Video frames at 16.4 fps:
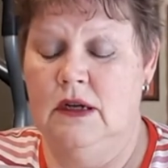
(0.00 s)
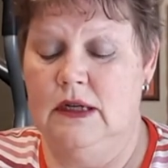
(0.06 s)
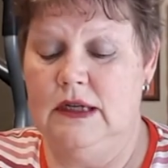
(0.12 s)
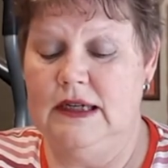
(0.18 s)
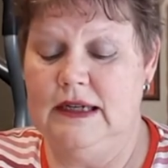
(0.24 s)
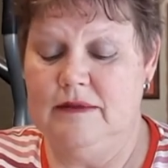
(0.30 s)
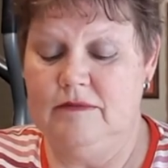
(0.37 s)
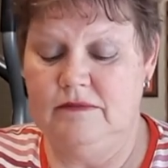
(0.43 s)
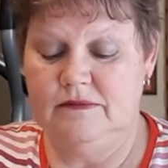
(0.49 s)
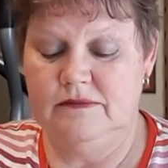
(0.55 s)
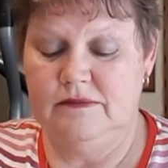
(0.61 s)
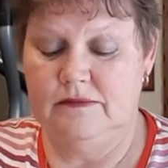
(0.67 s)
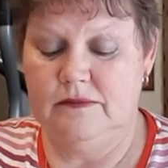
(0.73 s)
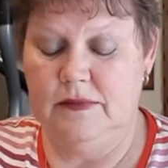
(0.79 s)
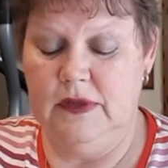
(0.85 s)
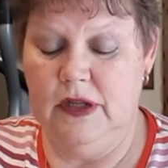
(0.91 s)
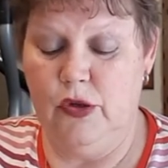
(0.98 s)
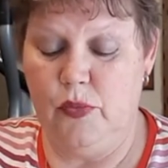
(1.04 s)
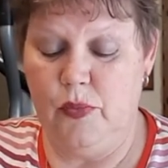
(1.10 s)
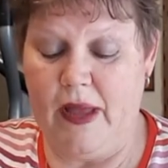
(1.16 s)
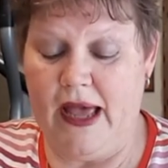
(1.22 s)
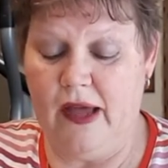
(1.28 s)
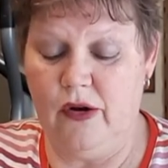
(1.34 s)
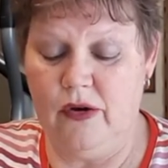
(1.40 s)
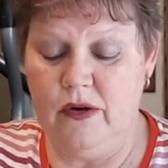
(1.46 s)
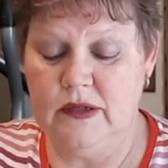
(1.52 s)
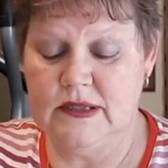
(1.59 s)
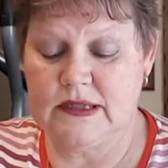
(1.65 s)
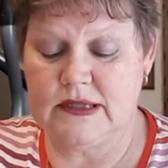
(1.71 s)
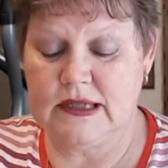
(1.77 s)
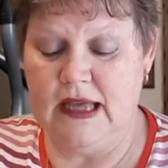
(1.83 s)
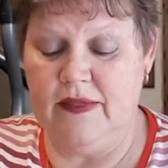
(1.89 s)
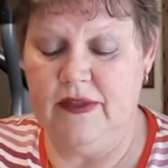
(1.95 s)
um, little
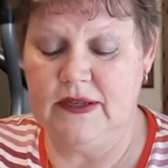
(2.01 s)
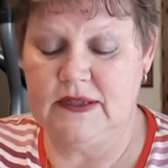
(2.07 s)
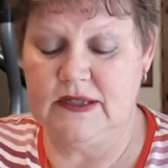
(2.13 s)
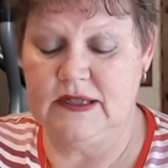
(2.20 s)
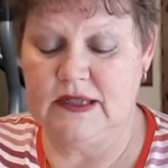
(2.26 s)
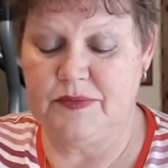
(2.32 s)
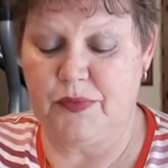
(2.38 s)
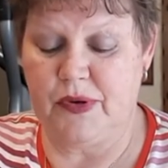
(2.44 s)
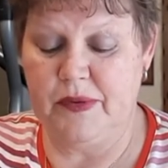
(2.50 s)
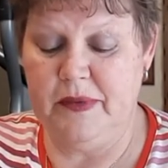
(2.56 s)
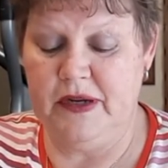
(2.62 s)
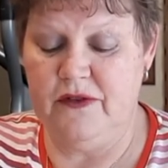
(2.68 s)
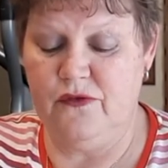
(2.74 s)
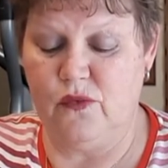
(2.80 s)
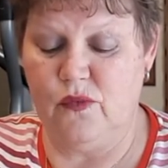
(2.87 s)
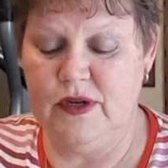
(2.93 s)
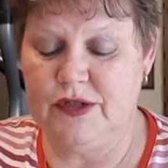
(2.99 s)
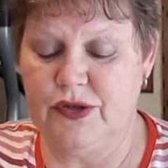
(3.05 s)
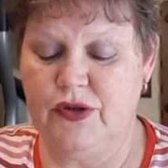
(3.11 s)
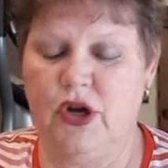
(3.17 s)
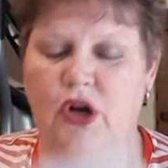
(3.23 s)
patterns. And this is Primitive Winter